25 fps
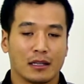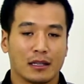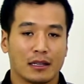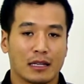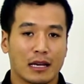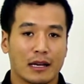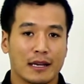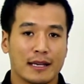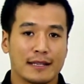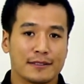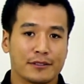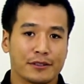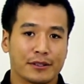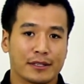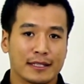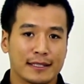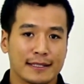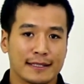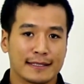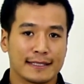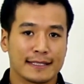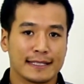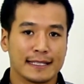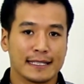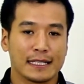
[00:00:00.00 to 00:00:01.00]
Now, as you can
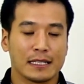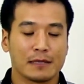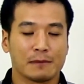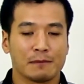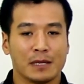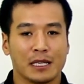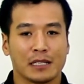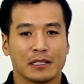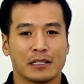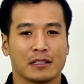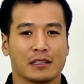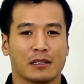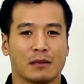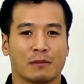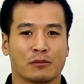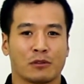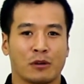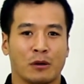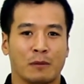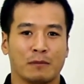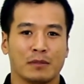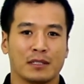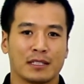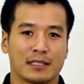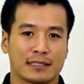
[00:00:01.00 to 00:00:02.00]
see, making up
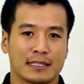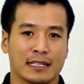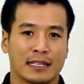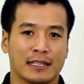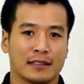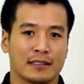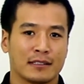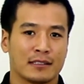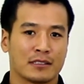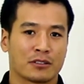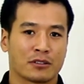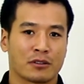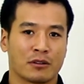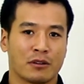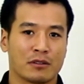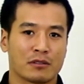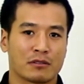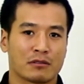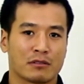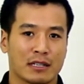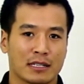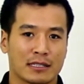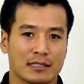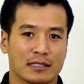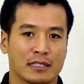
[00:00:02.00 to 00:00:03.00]
complex sentence,
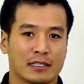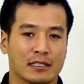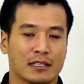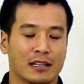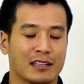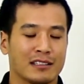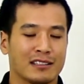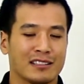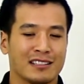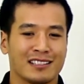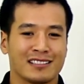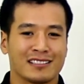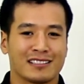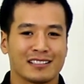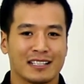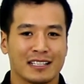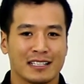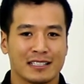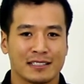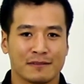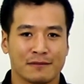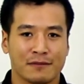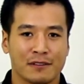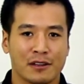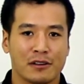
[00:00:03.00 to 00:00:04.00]
contrasting ideas
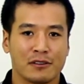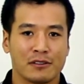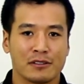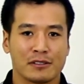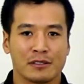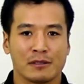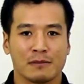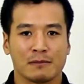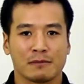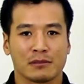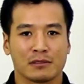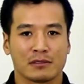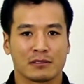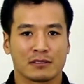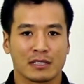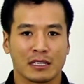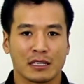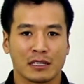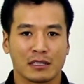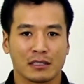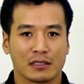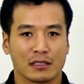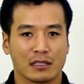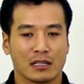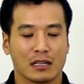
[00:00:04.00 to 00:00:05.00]
is very simple
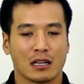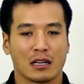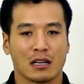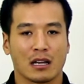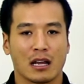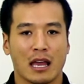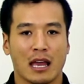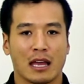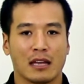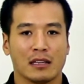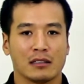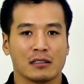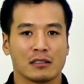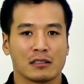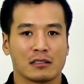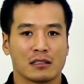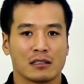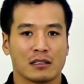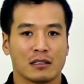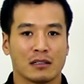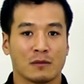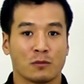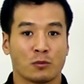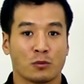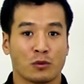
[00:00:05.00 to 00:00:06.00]
thing, and
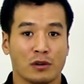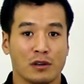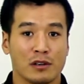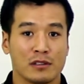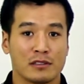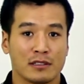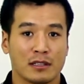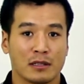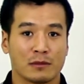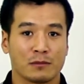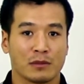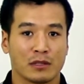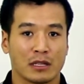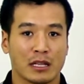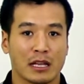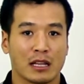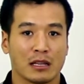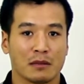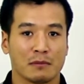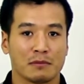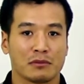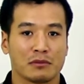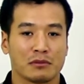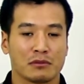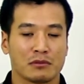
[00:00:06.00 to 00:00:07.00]
the words that will
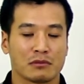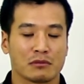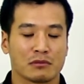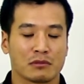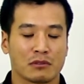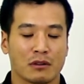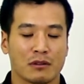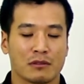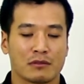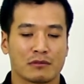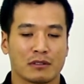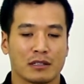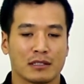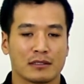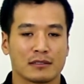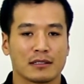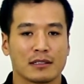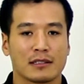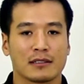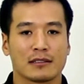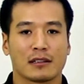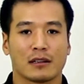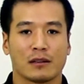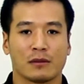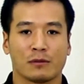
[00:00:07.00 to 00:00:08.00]
help you to contrast
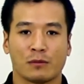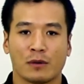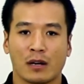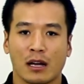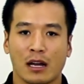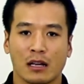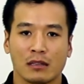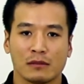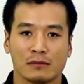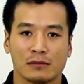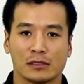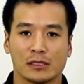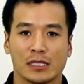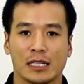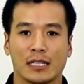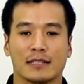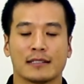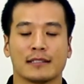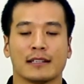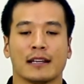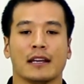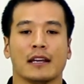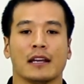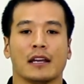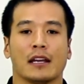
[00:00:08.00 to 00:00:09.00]
things are while,
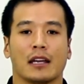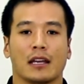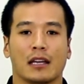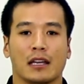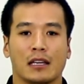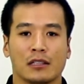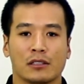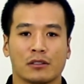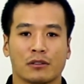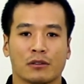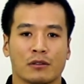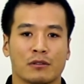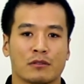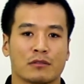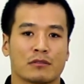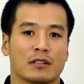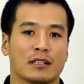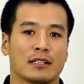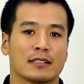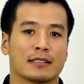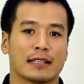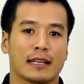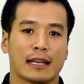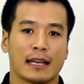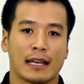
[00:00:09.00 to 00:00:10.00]
whereas, in
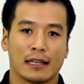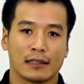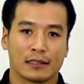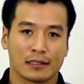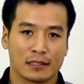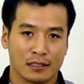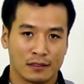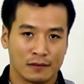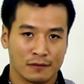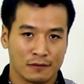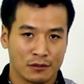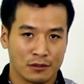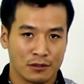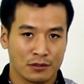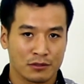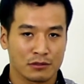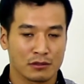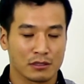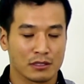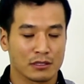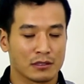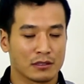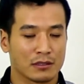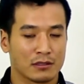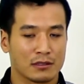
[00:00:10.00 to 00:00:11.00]
contrast, and
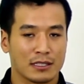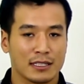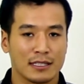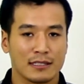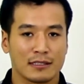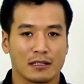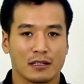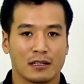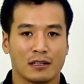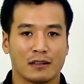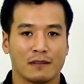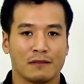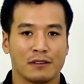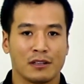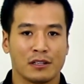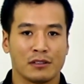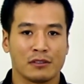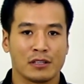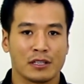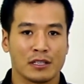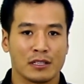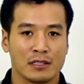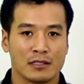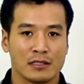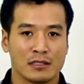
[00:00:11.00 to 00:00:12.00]
conversely. So these are
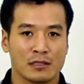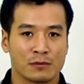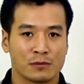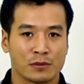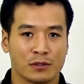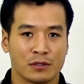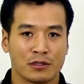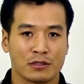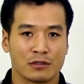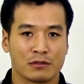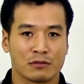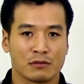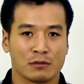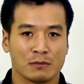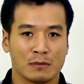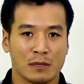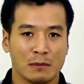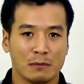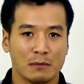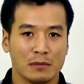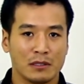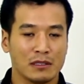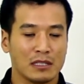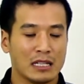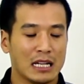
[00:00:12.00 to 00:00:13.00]
very easy words to
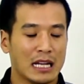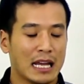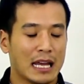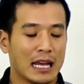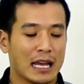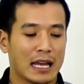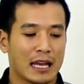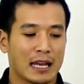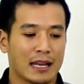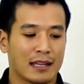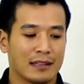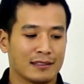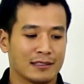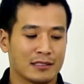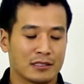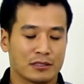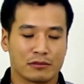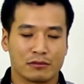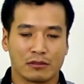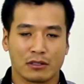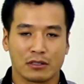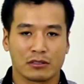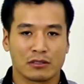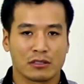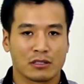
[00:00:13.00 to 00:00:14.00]
remember, and the
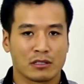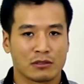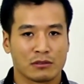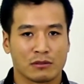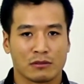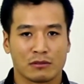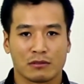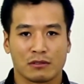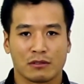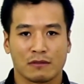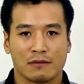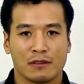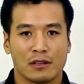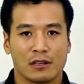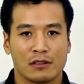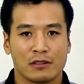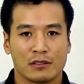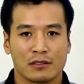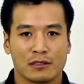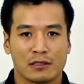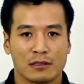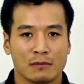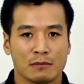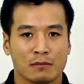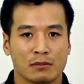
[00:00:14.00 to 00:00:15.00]
structure is also very
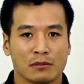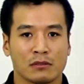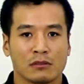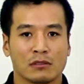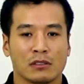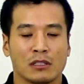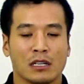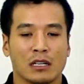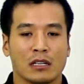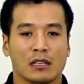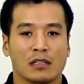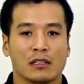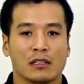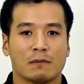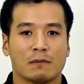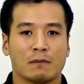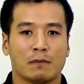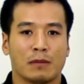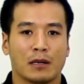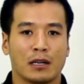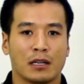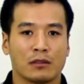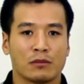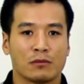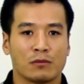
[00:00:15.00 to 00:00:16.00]
simple,
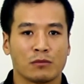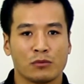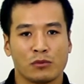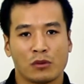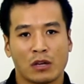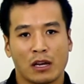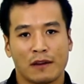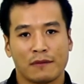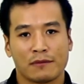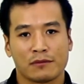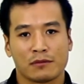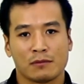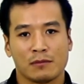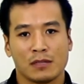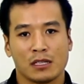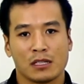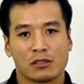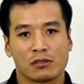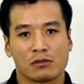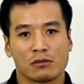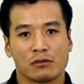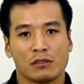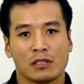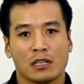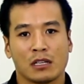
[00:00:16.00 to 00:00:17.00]
but you have to make
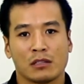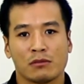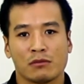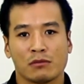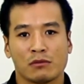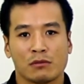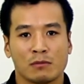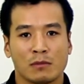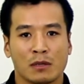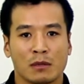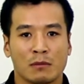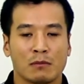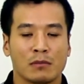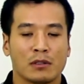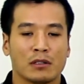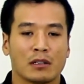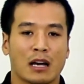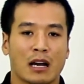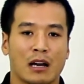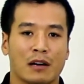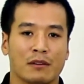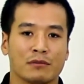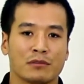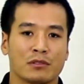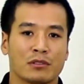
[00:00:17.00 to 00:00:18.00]
sure that you remember
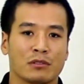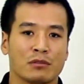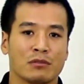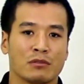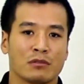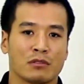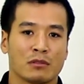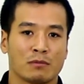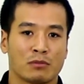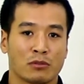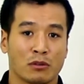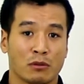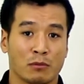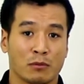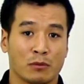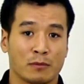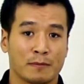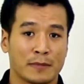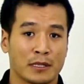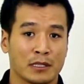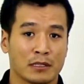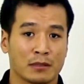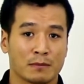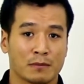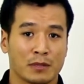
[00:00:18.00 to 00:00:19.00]
how to use the proper
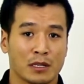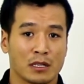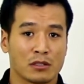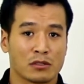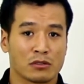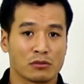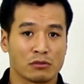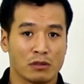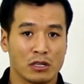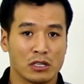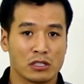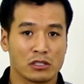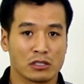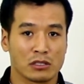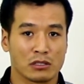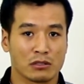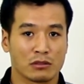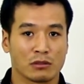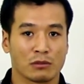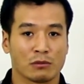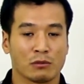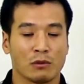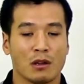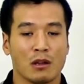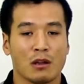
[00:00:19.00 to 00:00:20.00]
punctuation.
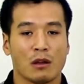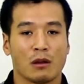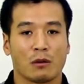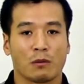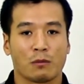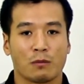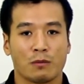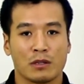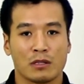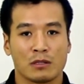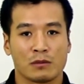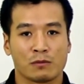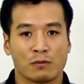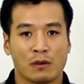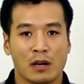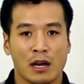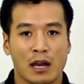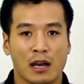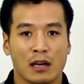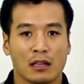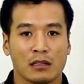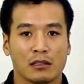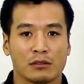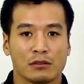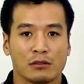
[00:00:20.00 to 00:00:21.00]
So with
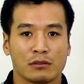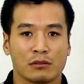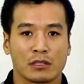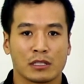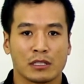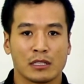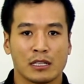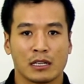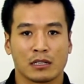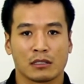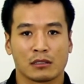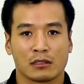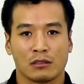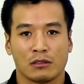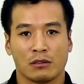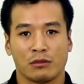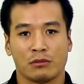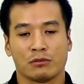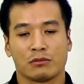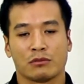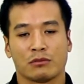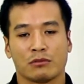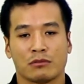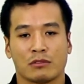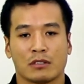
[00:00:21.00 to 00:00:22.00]
while, you connect
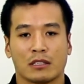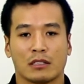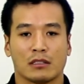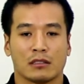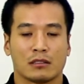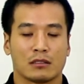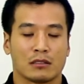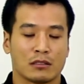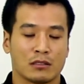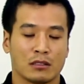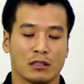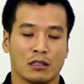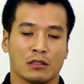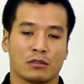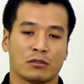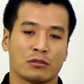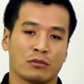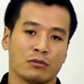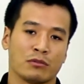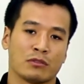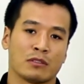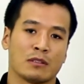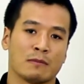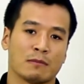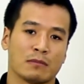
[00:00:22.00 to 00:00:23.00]
those
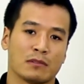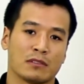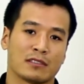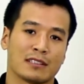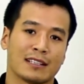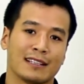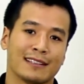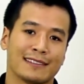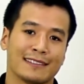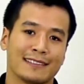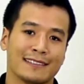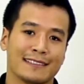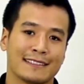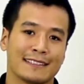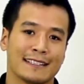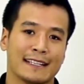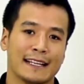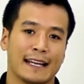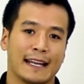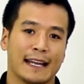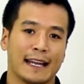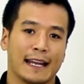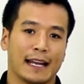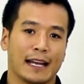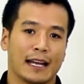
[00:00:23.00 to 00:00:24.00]
two simple sentences,
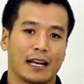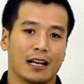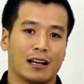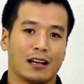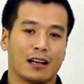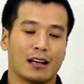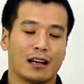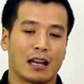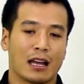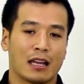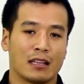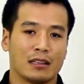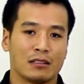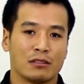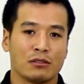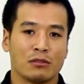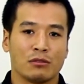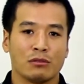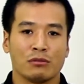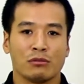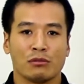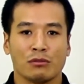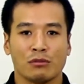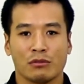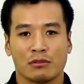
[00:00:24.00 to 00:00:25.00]
and
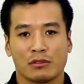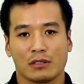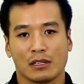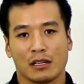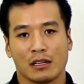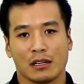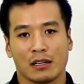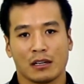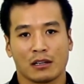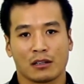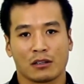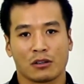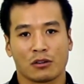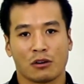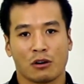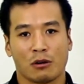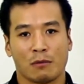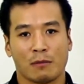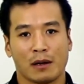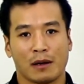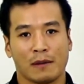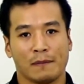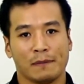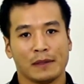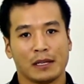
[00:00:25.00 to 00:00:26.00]
you use a
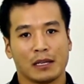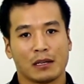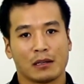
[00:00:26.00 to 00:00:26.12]
comma.